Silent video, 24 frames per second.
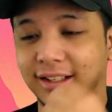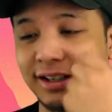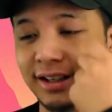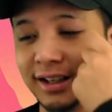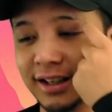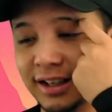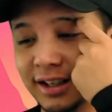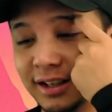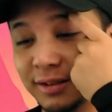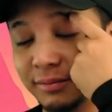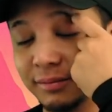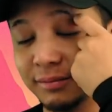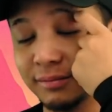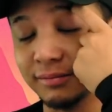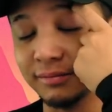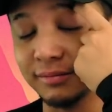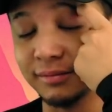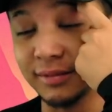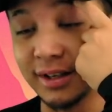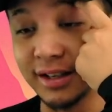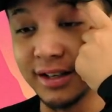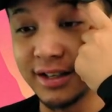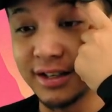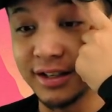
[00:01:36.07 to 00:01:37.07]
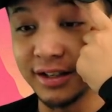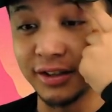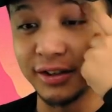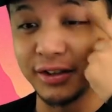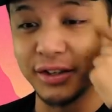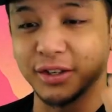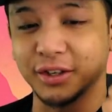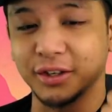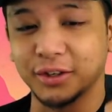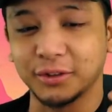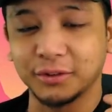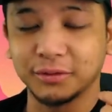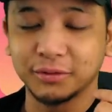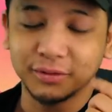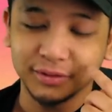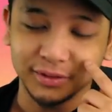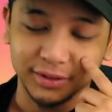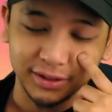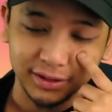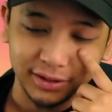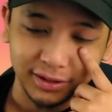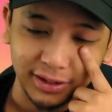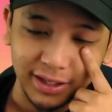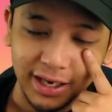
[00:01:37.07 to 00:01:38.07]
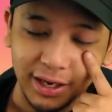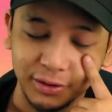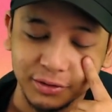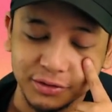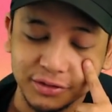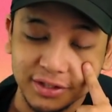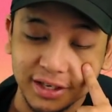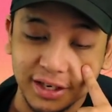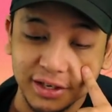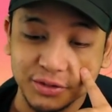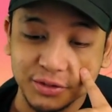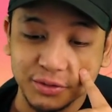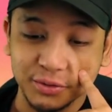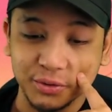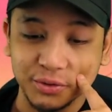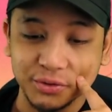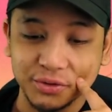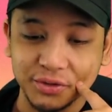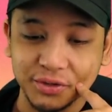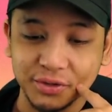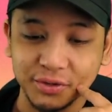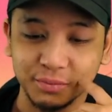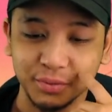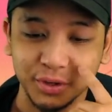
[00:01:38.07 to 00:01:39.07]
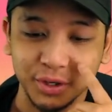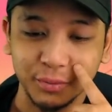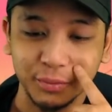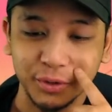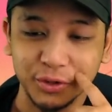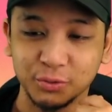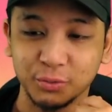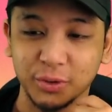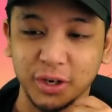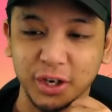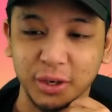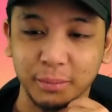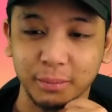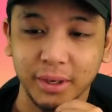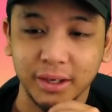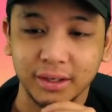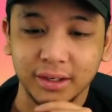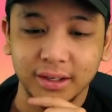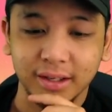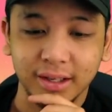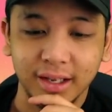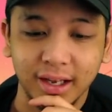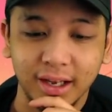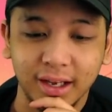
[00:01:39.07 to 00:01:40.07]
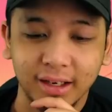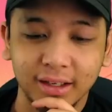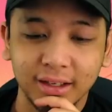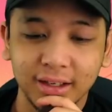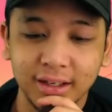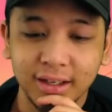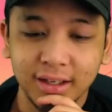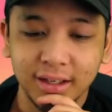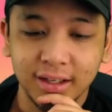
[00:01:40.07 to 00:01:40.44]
until, you know, outside sources pretty much recommended that